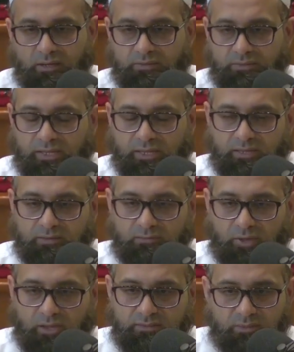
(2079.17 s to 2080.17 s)
They
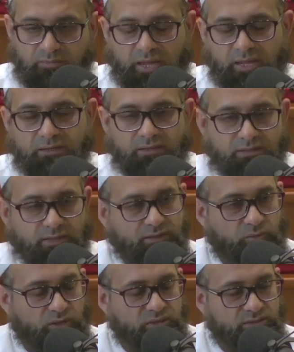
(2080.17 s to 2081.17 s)
uh, demanded that
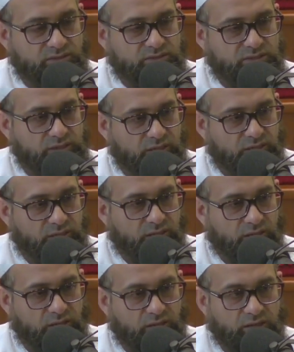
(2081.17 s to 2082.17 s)
they wanted to see
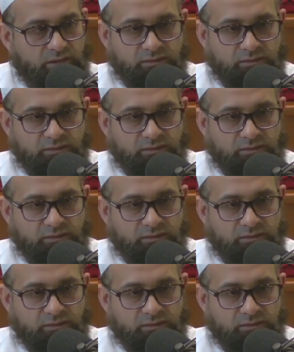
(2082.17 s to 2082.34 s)
Allah.